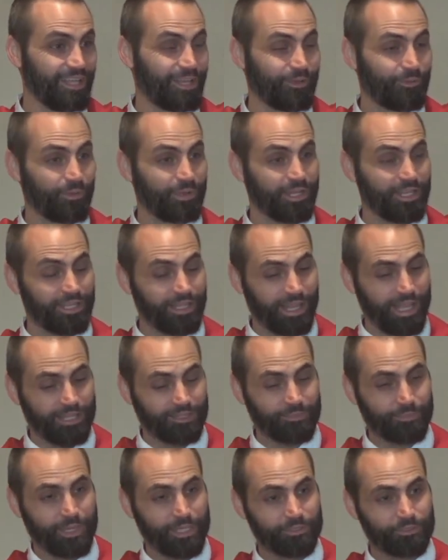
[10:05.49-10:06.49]
what he liked
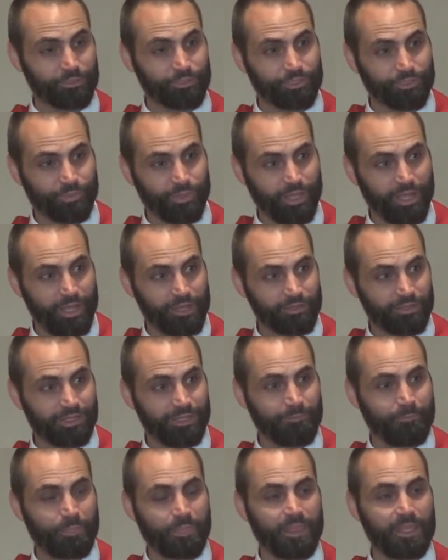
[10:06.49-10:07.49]
about those 300
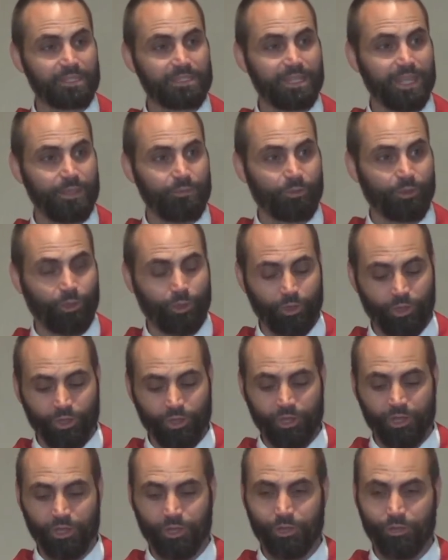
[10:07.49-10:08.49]
is they were
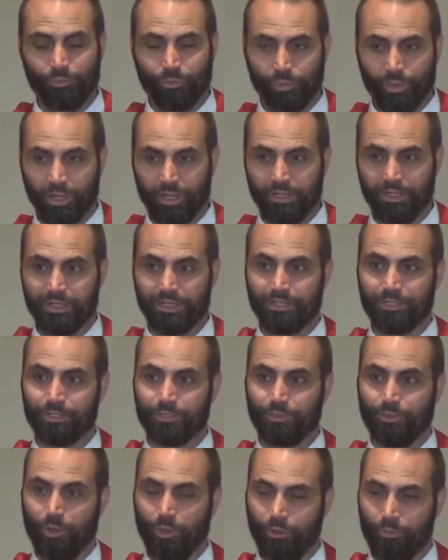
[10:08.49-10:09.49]
all willing
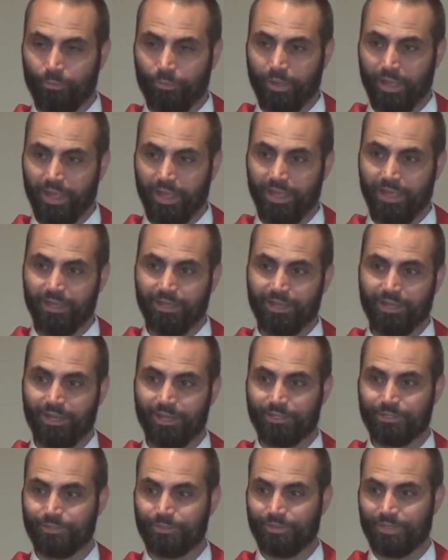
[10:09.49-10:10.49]
to obey
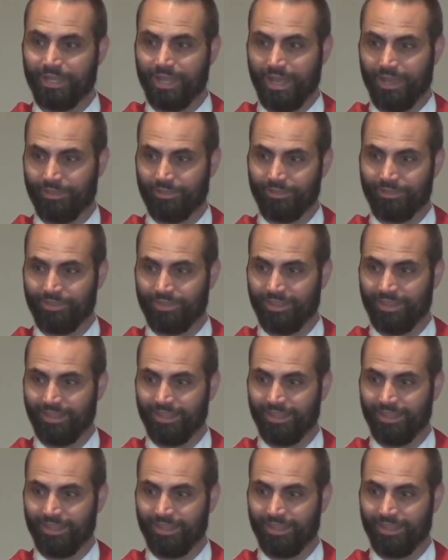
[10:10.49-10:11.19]
unto death.